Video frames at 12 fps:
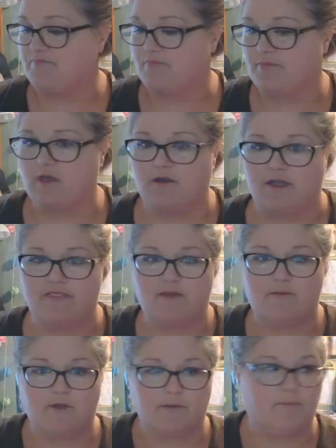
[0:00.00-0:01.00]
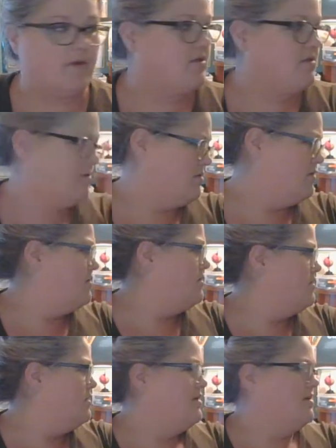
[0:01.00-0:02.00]
All right, and then we're going to put
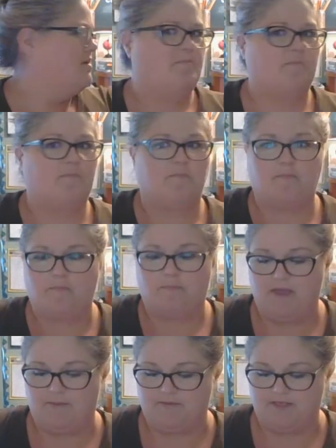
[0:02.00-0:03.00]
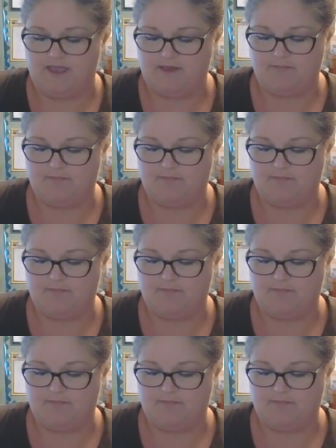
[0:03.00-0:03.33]
Pepsi.